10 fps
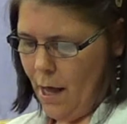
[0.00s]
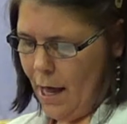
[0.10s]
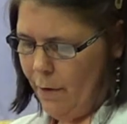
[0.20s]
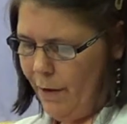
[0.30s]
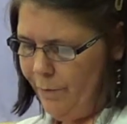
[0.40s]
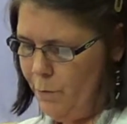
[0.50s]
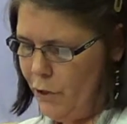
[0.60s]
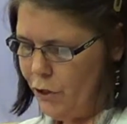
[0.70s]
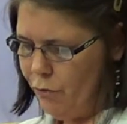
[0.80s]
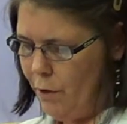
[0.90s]
However
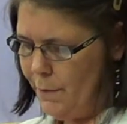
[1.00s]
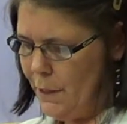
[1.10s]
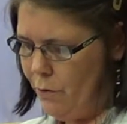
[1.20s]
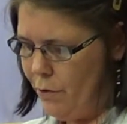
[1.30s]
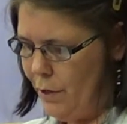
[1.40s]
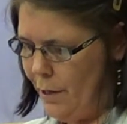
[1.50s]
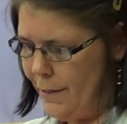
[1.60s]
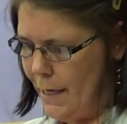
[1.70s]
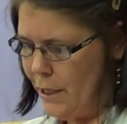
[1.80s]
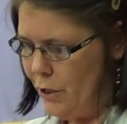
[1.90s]
much groups and
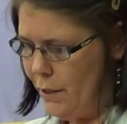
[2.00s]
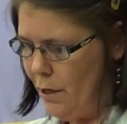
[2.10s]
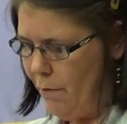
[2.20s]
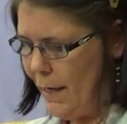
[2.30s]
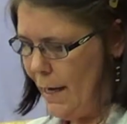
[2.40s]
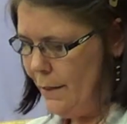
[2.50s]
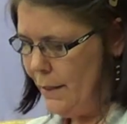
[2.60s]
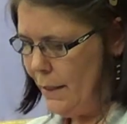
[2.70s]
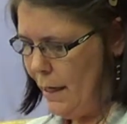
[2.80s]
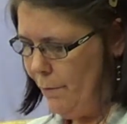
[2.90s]
organisations are
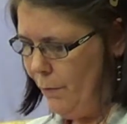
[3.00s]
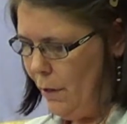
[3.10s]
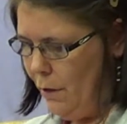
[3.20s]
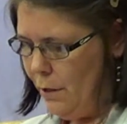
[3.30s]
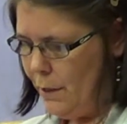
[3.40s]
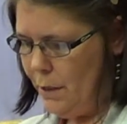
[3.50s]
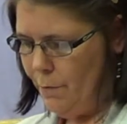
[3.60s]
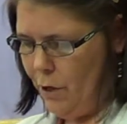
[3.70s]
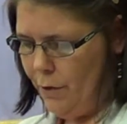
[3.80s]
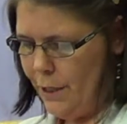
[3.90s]
against it,
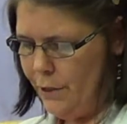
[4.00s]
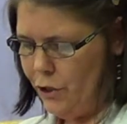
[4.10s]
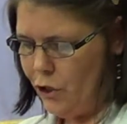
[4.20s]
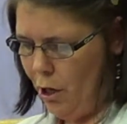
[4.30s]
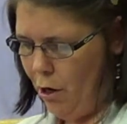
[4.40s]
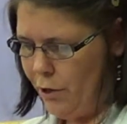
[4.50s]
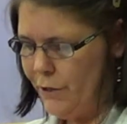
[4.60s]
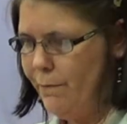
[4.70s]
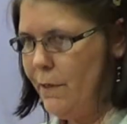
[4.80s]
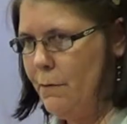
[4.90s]
some are looking to charge
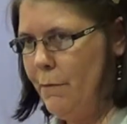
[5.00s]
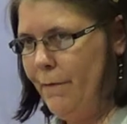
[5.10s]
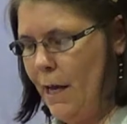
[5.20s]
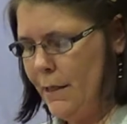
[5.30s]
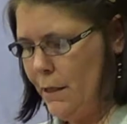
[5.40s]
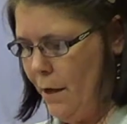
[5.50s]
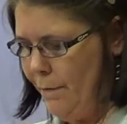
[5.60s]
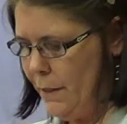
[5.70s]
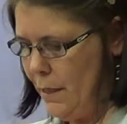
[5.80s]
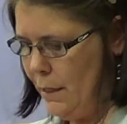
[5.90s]
for some of their
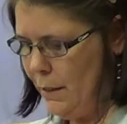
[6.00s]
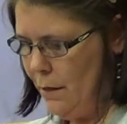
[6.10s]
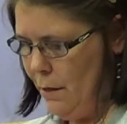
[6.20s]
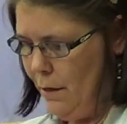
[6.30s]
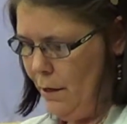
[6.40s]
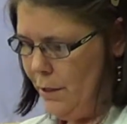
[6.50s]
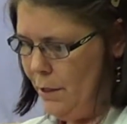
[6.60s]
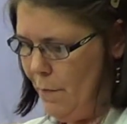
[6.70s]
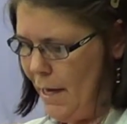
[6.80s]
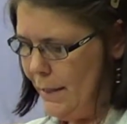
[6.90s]
services
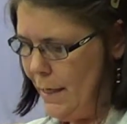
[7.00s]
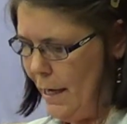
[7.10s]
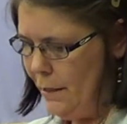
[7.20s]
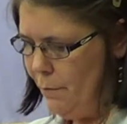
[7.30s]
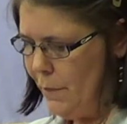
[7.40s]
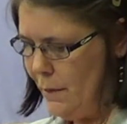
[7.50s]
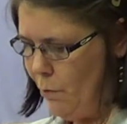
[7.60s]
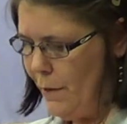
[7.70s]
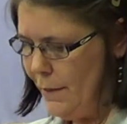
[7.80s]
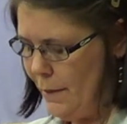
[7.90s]
to maintain
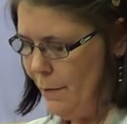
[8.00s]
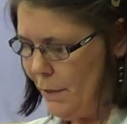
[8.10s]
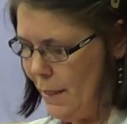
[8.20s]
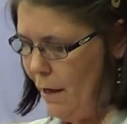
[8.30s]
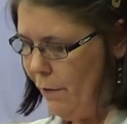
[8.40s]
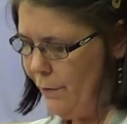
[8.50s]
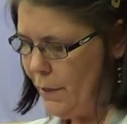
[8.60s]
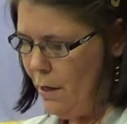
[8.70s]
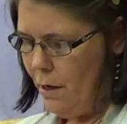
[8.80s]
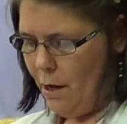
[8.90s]

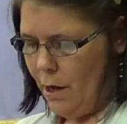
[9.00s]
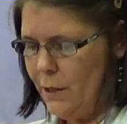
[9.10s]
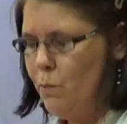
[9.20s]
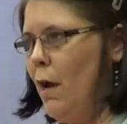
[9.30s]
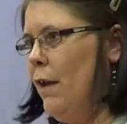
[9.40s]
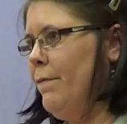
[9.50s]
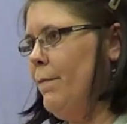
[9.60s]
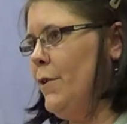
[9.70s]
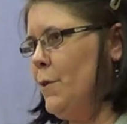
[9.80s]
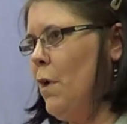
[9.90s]
themselves as
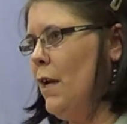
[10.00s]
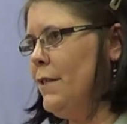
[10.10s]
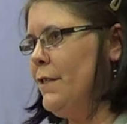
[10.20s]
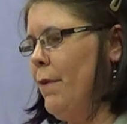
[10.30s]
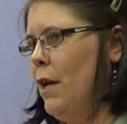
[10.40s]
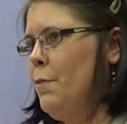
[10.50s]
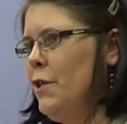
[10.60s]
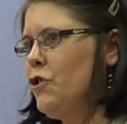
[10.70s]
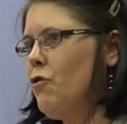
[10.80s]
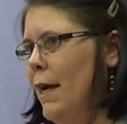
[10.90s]
well as
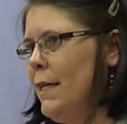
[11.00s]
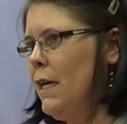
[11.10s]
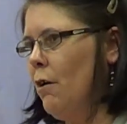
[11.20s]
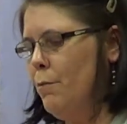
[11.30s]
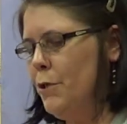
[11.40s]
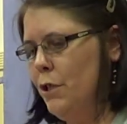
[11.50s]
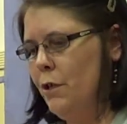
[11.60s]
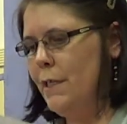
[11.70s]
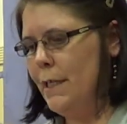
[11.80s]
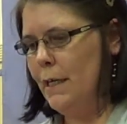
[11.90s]
developing trading
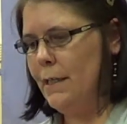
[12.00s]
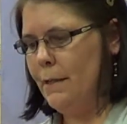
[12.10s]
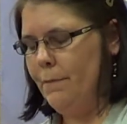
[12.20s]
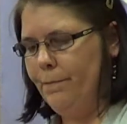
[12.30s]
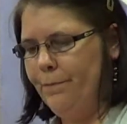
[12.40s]
opportunities.